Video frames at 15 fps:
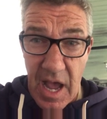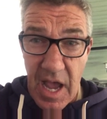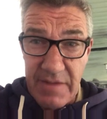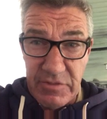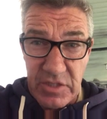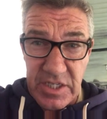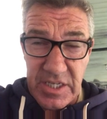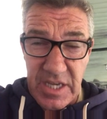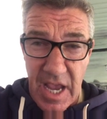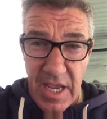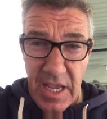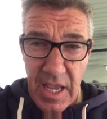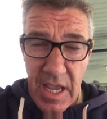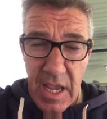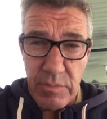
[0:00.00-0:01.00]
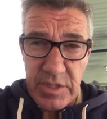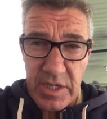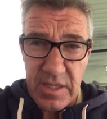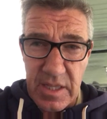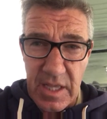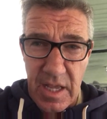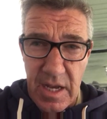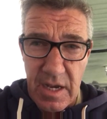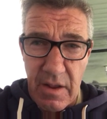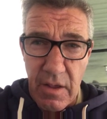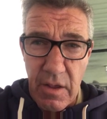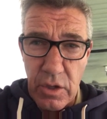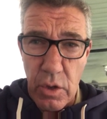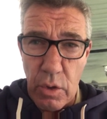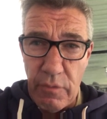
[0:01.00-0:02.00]
I have to say, it was a third
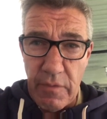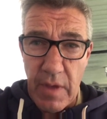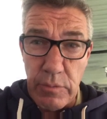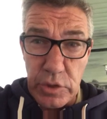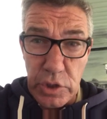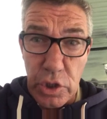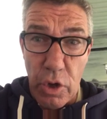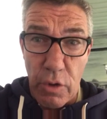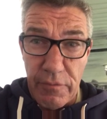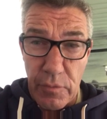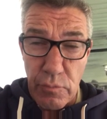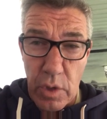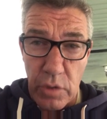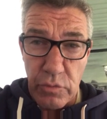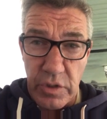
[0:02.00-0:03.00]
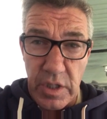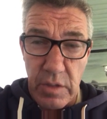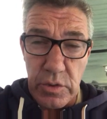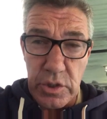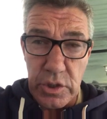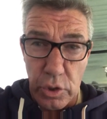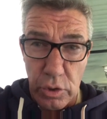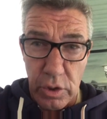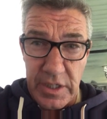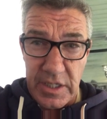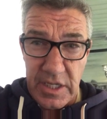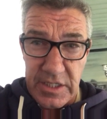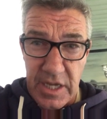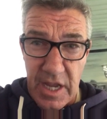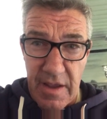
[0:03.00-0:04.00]
goal. It was a goal for Rodri that was thoroughly
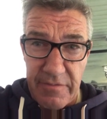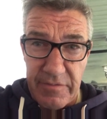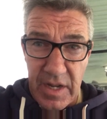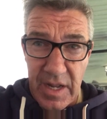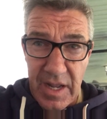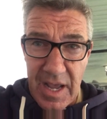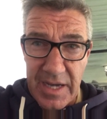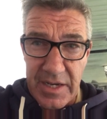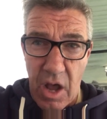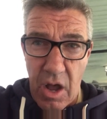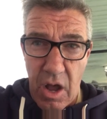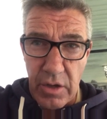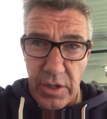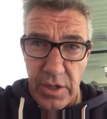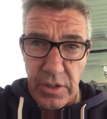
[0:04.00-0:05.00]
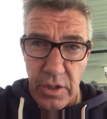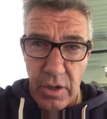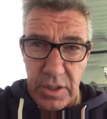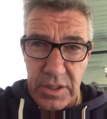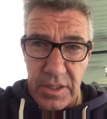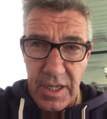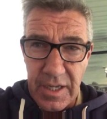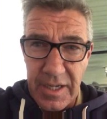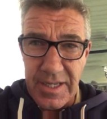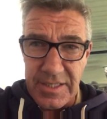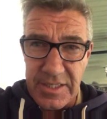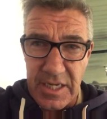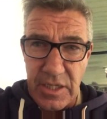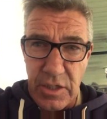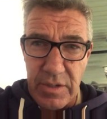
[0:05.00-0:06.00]
deserved. Had Haaland not
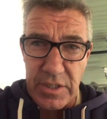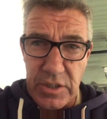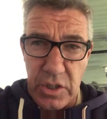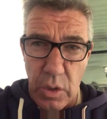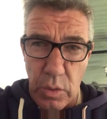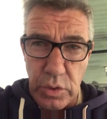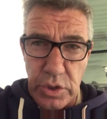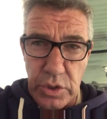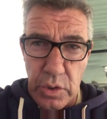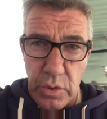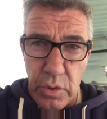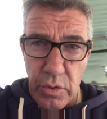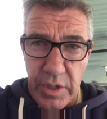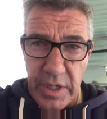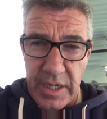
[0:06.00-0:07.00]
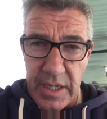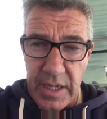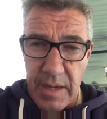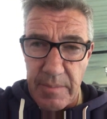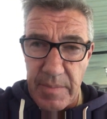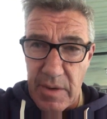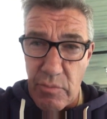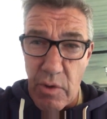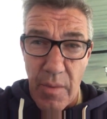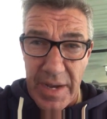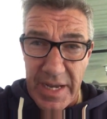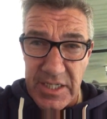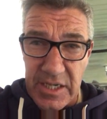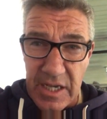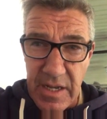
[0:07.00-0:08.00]
continued his goal-scoring
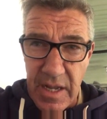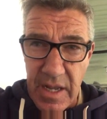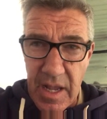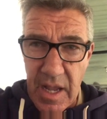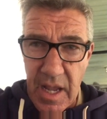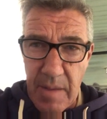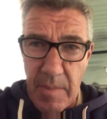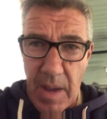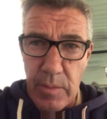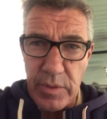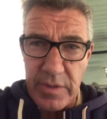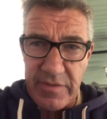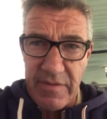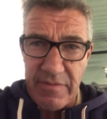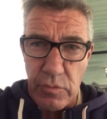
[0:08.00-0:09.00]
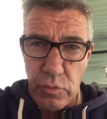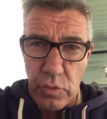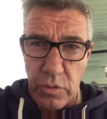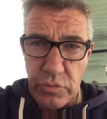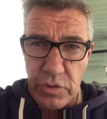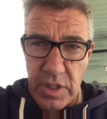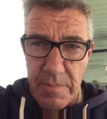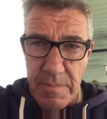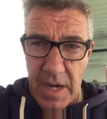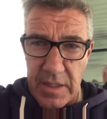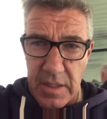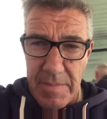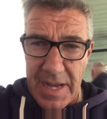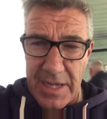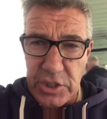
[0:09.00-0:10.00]
heroics, I would have given Rodri the man
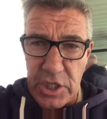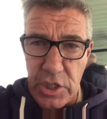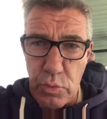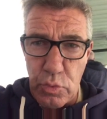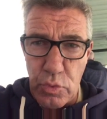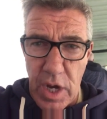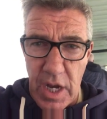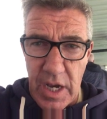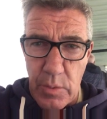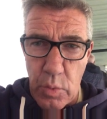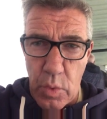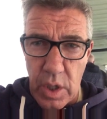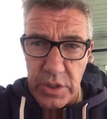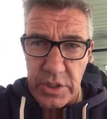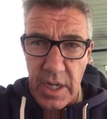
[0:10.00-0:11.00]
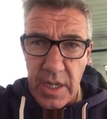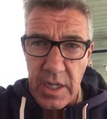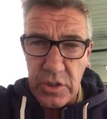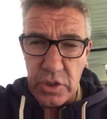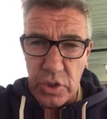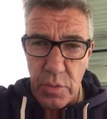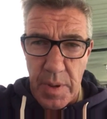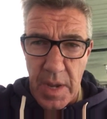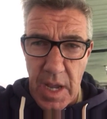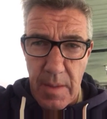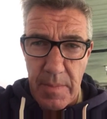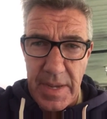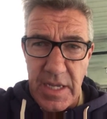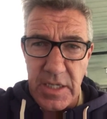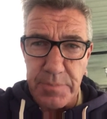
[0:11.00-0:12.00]
of the match. He really was
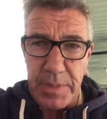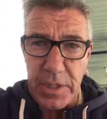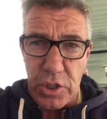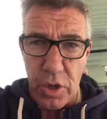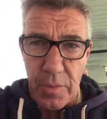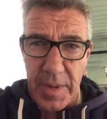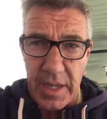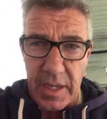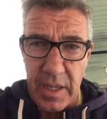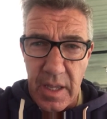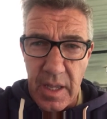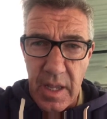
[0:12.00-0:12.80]
superb. He is becoming